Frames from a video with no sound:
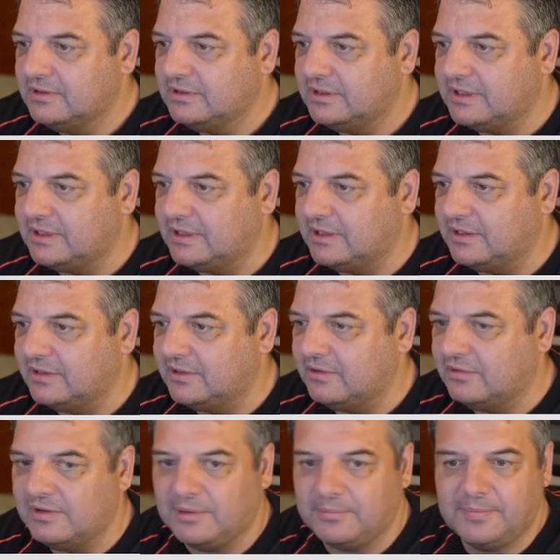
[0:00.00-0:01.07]
and go
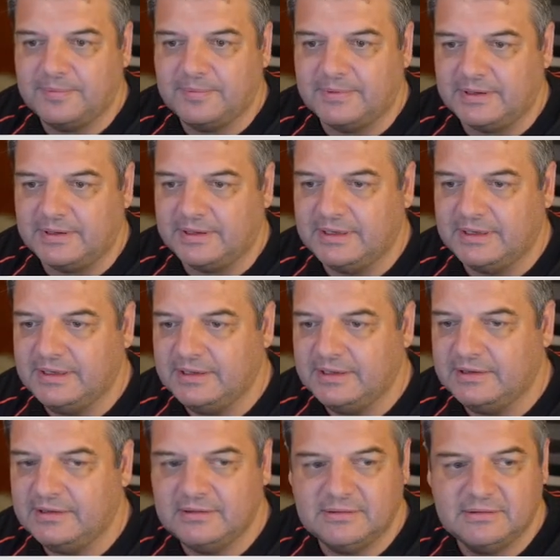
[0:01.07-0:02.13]
up
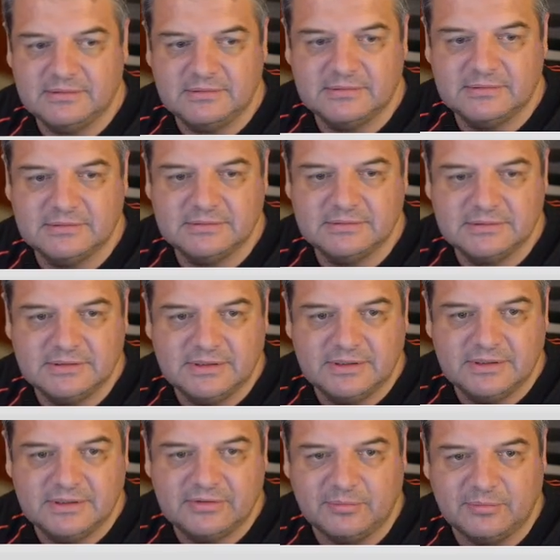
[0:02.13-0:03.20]
here
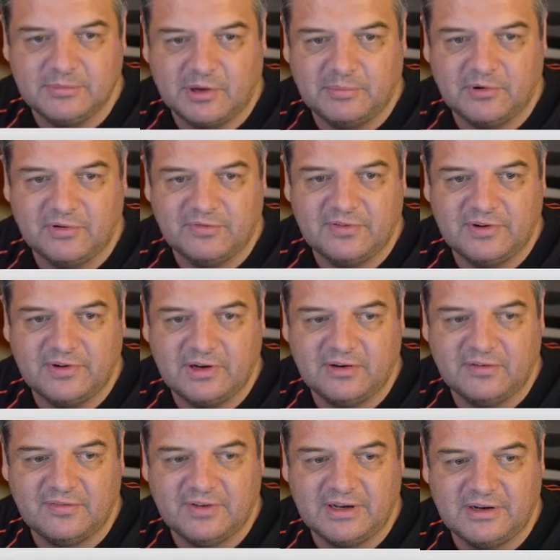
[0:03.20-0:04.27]
to my portfolio
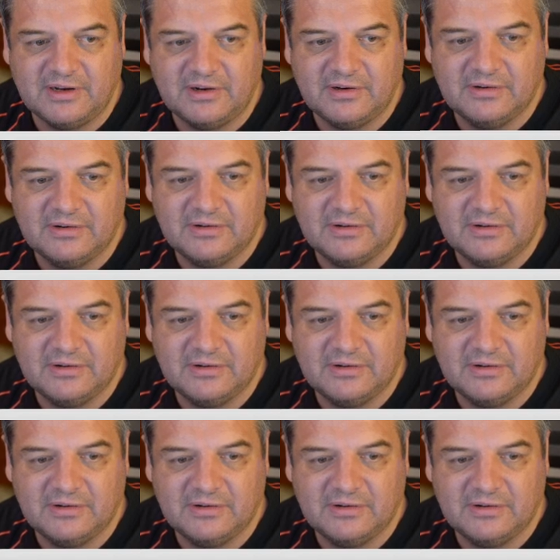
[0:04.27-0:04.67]
value.